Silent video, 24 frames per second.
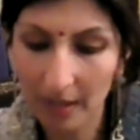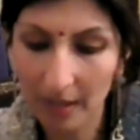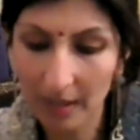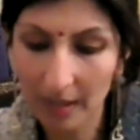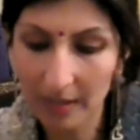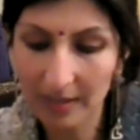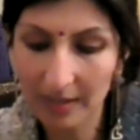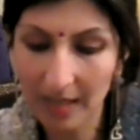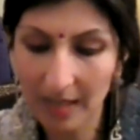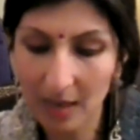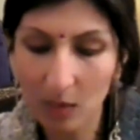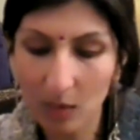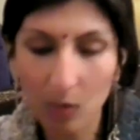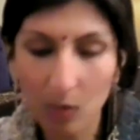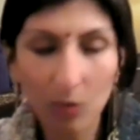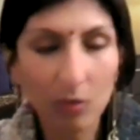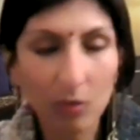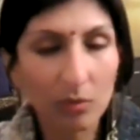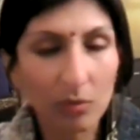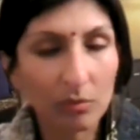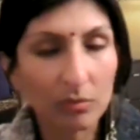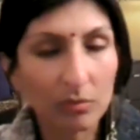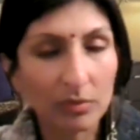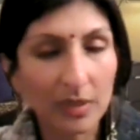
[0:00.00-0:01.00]
is that
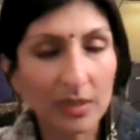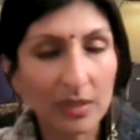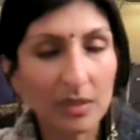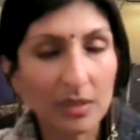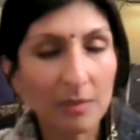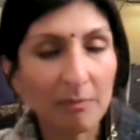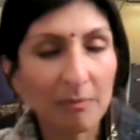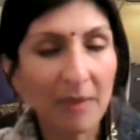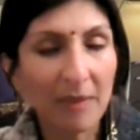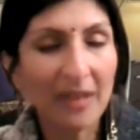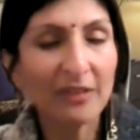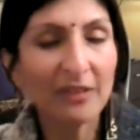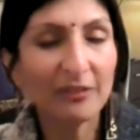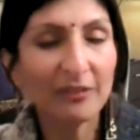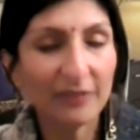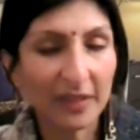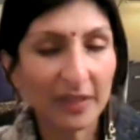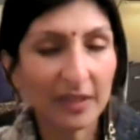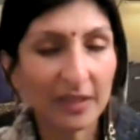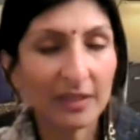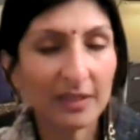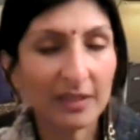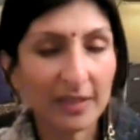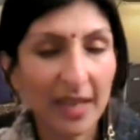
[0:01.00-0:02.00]
there's a benefit